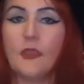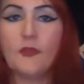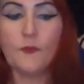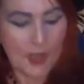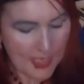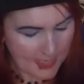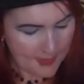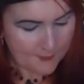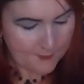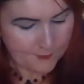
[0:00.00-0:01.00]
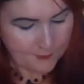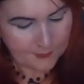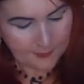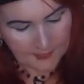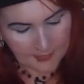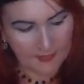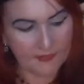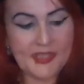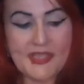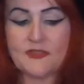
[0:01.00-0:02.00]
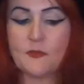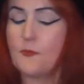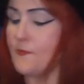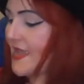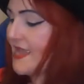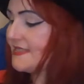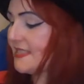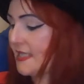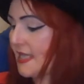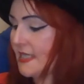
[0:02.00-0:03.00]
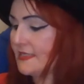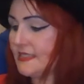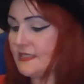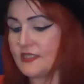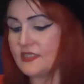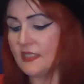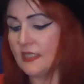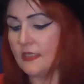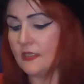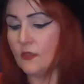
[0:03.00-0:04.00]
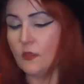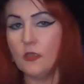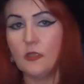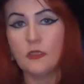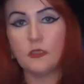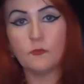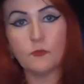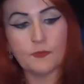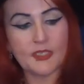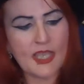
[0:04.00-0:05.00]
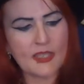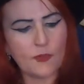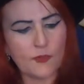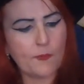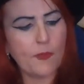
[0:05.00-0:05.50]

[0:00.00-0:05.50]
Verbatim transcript: and a white. These are amazing, guys. These are actually, I don't know, they're